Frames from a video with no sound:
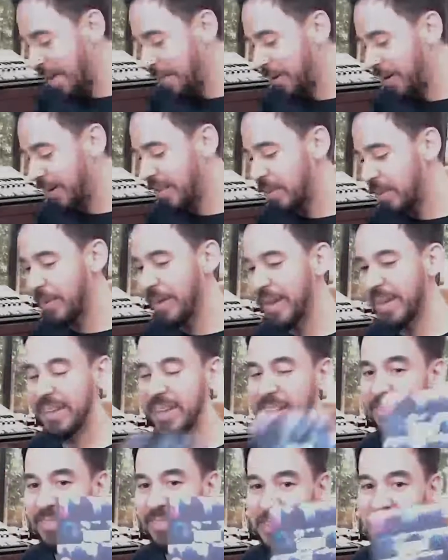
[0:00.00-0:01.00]
Party at the
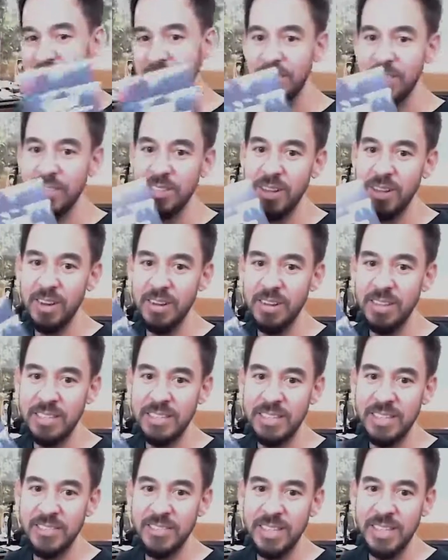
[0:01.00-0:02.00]
Pancake Festival is a
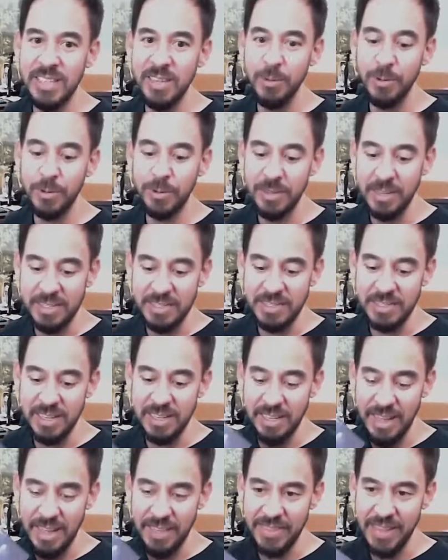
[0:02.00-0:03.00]
DVD we released
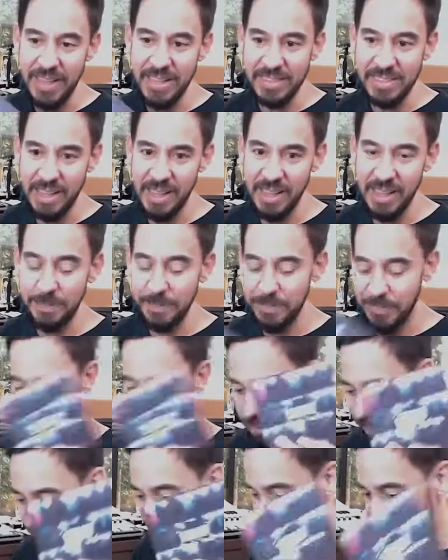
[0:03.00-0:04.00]
at that time, so
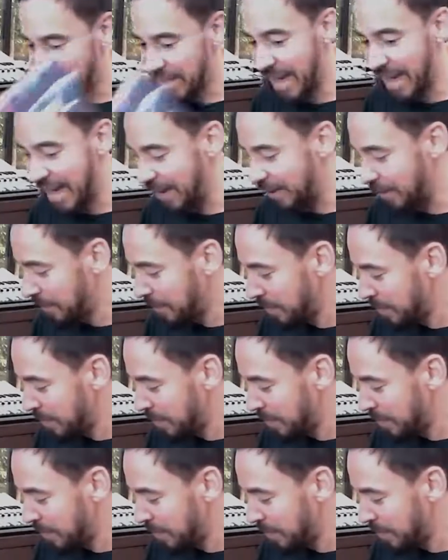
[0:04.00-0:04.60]
we have that.